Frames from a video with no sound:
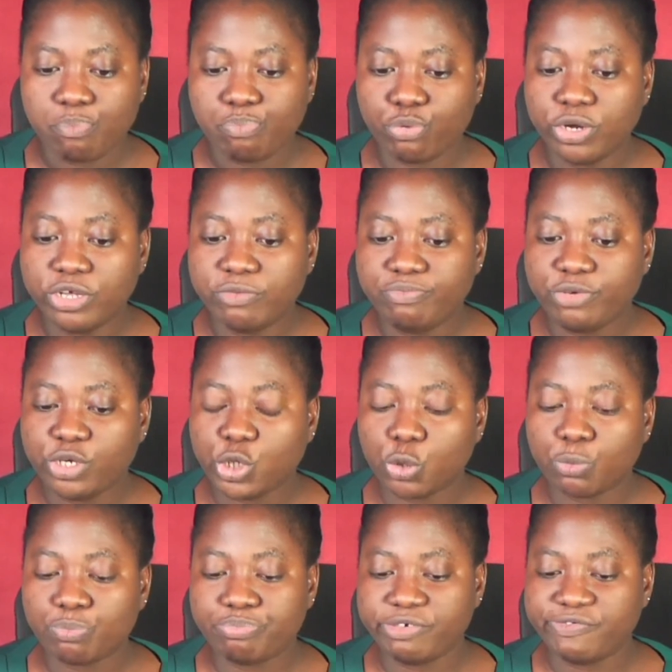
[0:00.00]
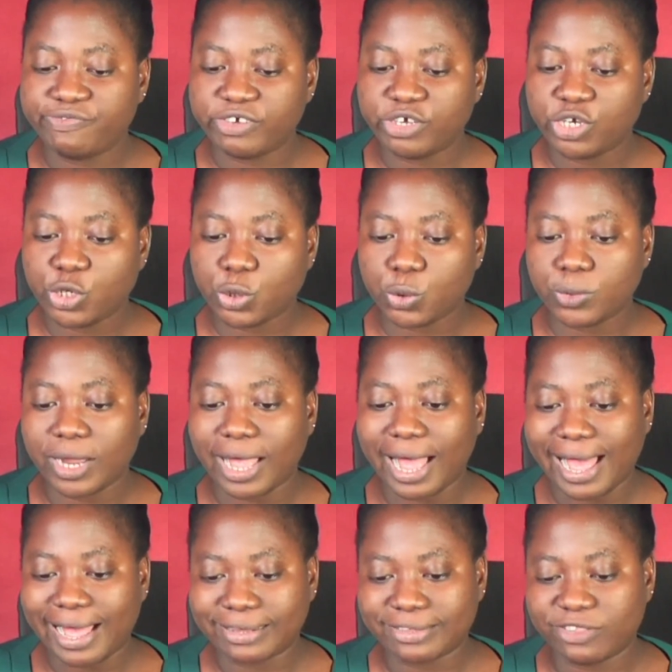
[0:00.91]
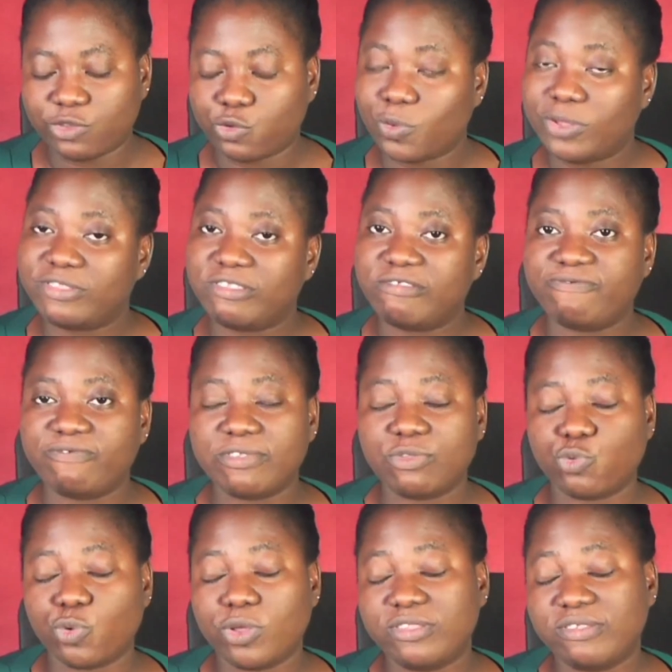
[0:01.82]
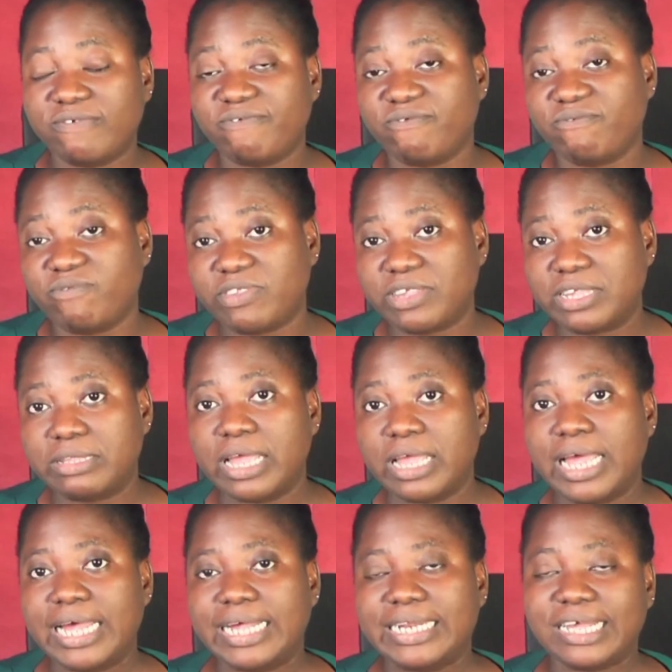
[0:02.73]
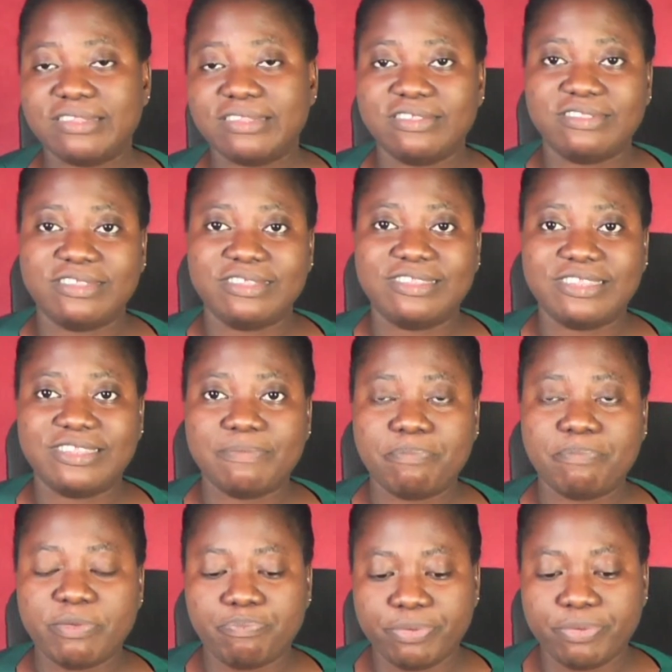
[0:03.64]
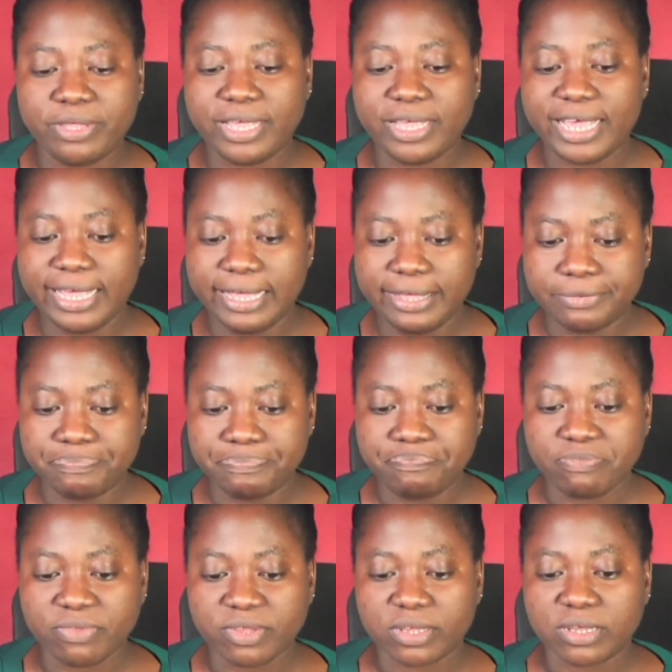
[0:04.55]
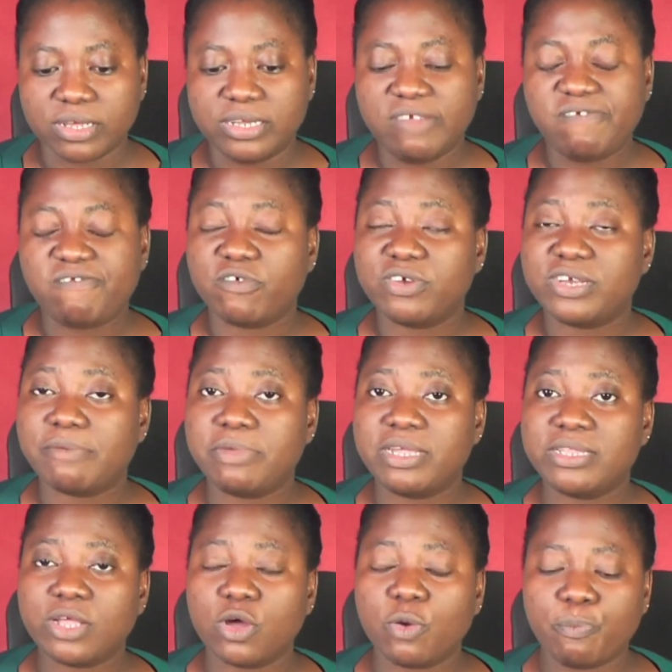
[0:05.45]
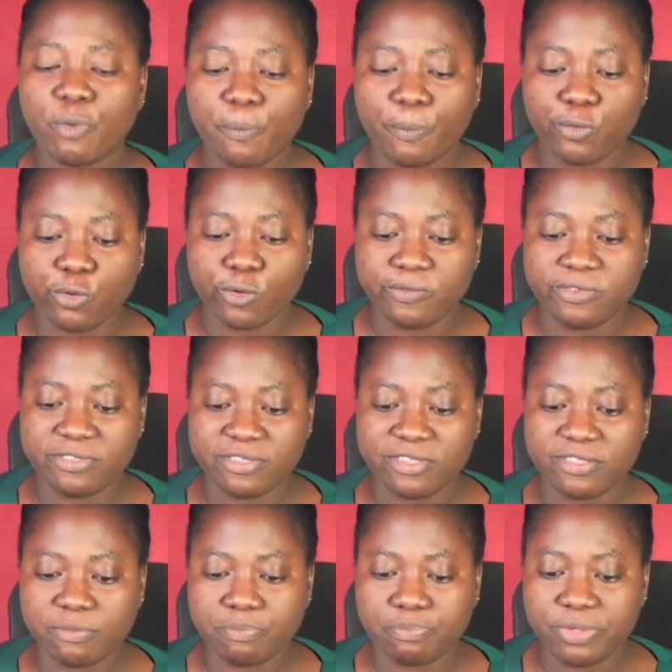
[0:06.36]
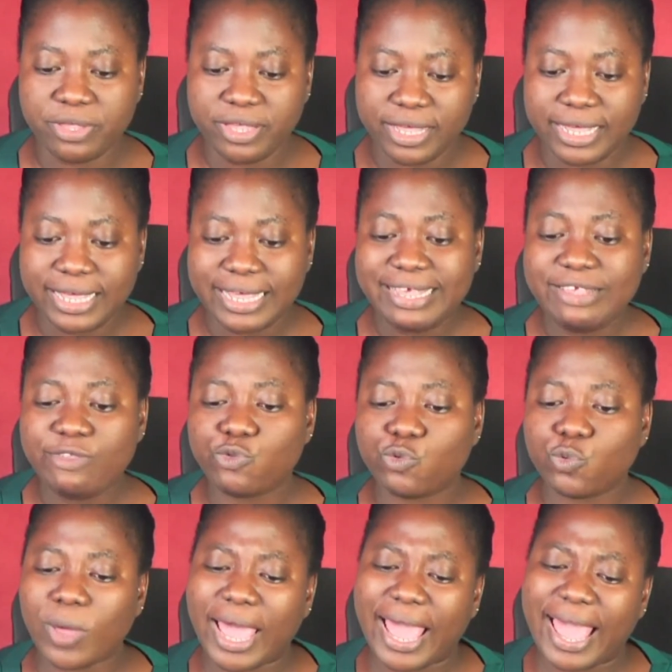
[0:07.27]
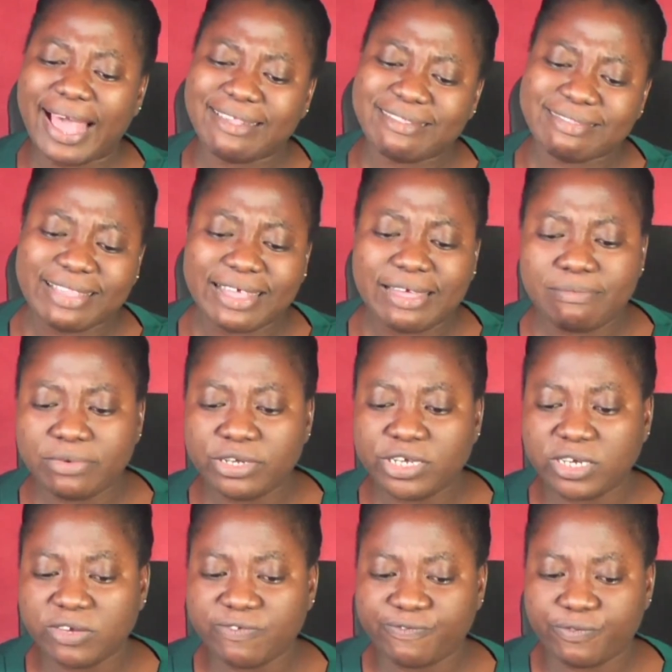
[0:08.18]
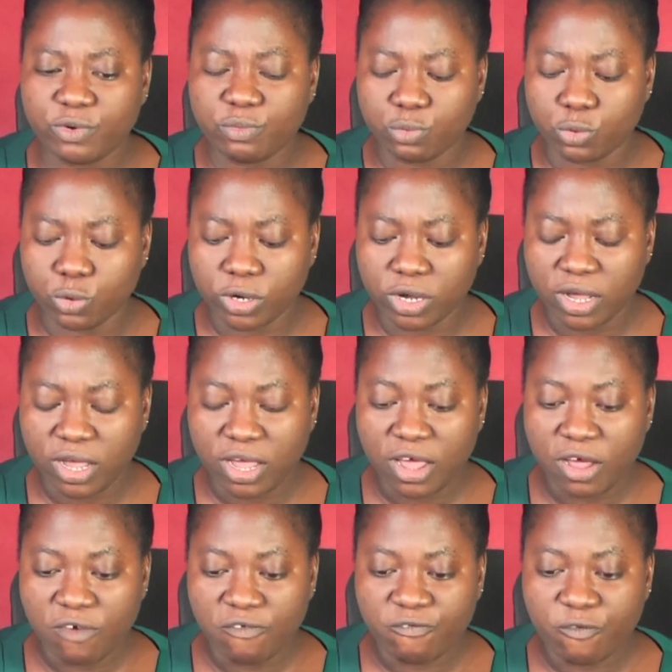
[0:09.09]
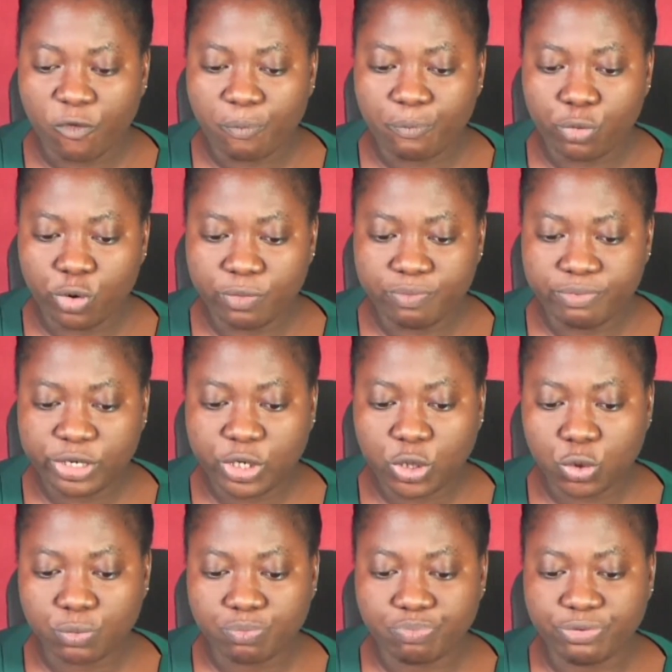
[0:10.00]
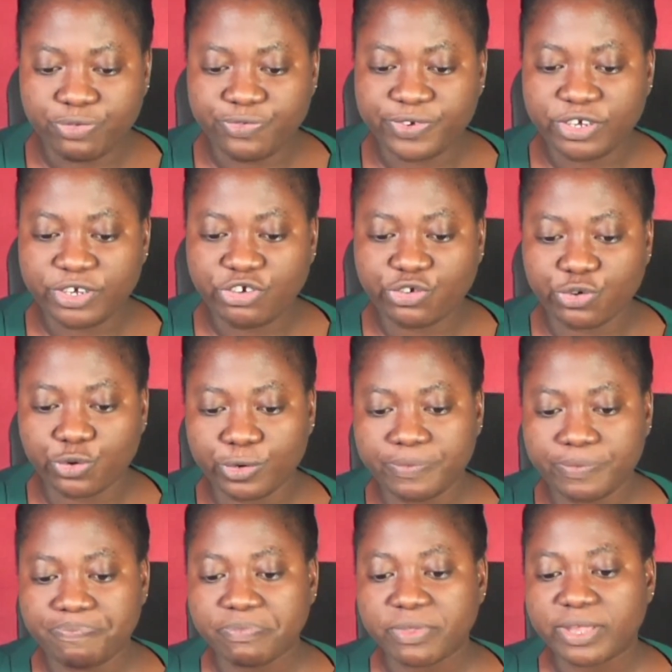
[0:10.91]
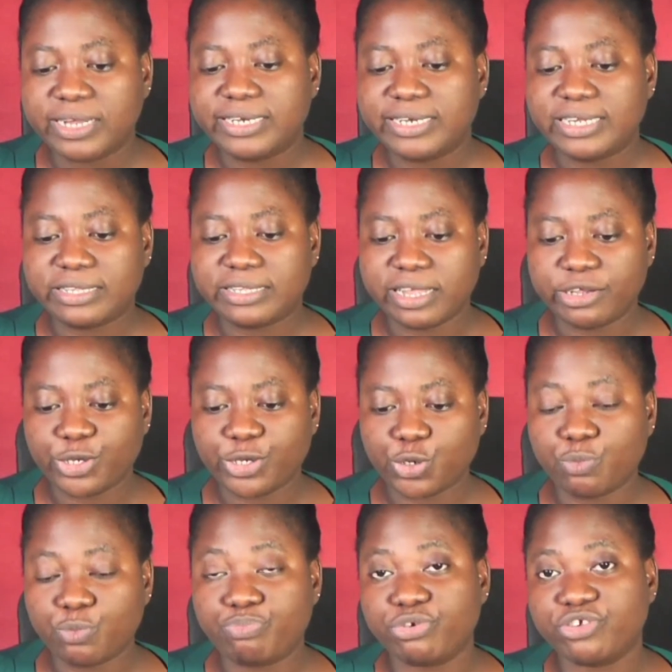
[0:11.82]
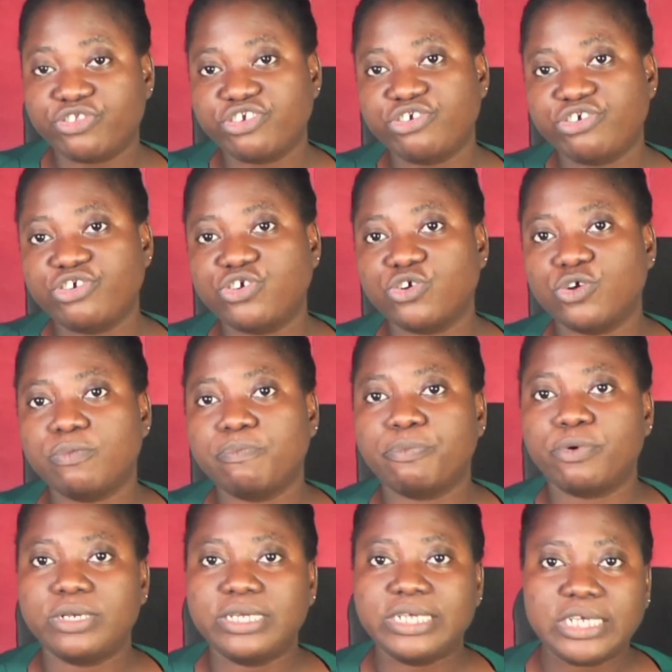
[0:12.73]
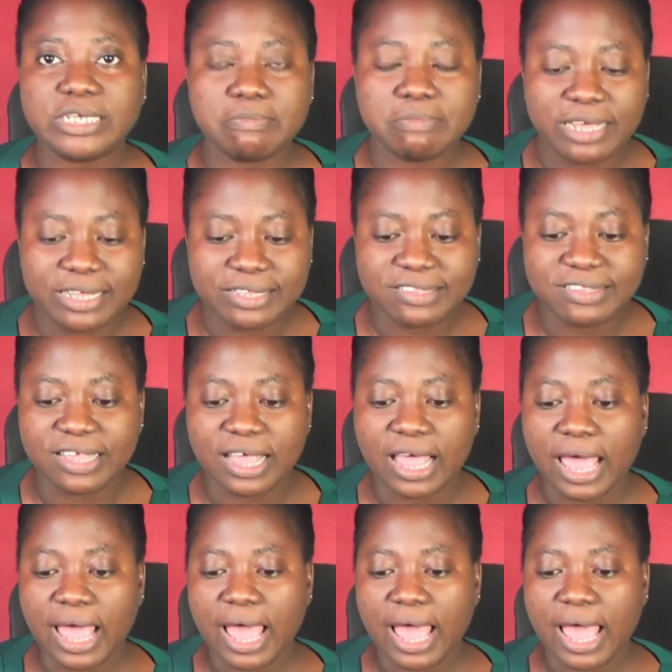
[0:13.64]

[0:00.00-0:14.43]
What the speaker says: Prohibition Prevention Act 2015. That is the CPPA. The fundamental purpose of the CCPA is to establish a framework for prohibition, prevention, detection, prosecution, punishment